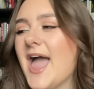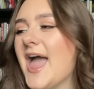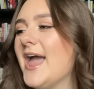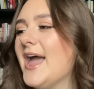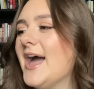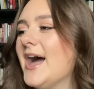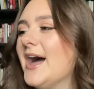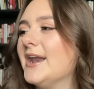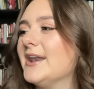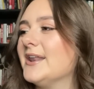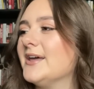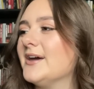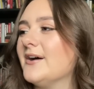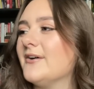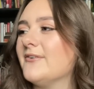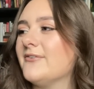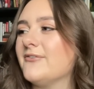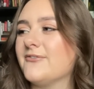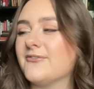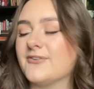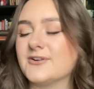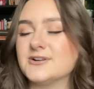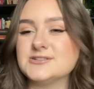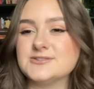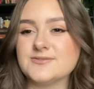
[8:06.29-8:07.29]
And
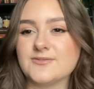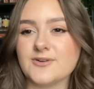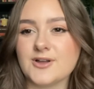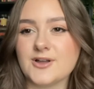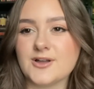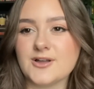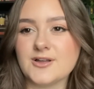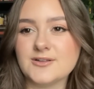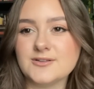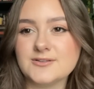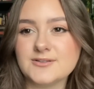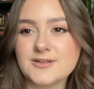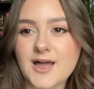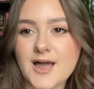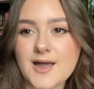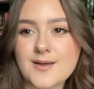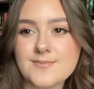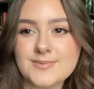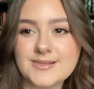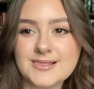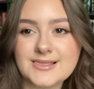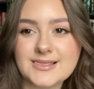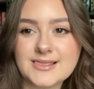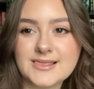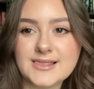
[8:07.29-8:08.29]
first of all, I'm
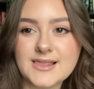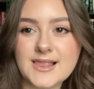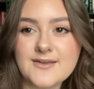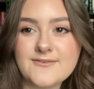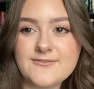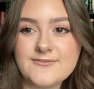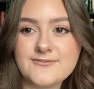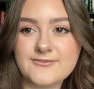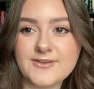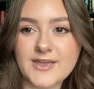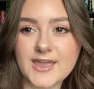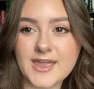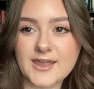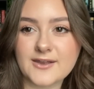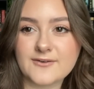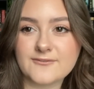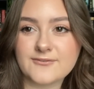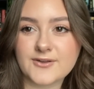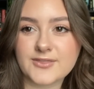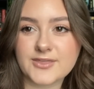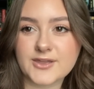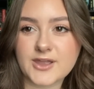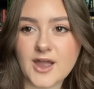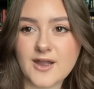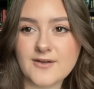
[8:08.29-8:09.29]
living
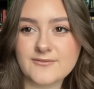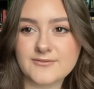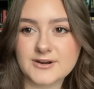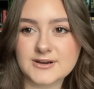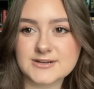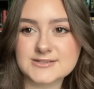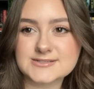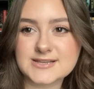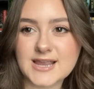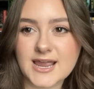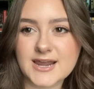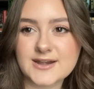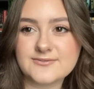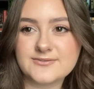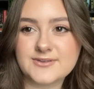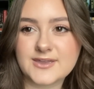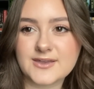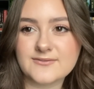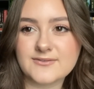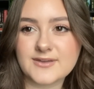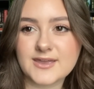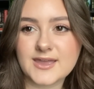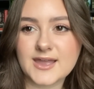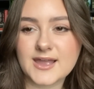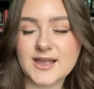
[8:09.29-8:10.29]
for the cover. It's kind of
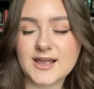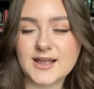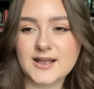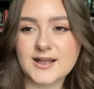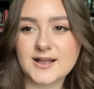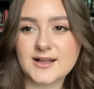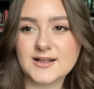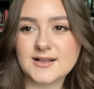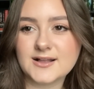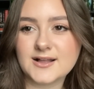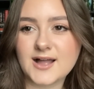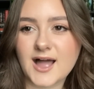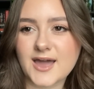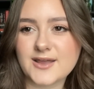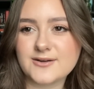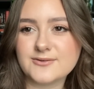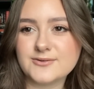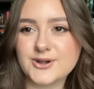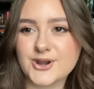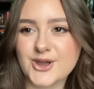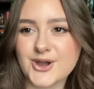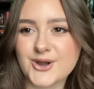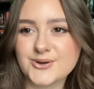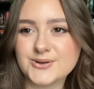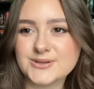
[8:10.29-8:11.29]
giving, I don't
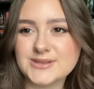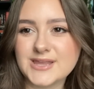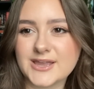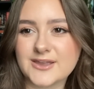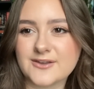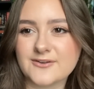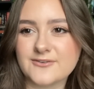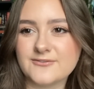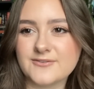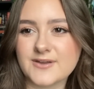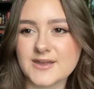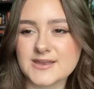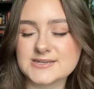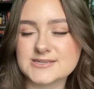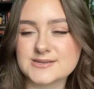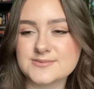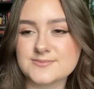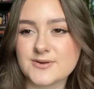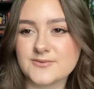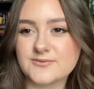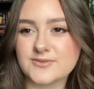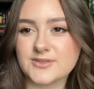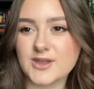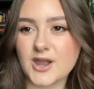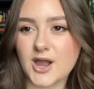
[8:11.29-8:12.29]
know, like Phantom
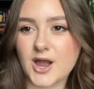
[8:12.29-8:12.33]
of the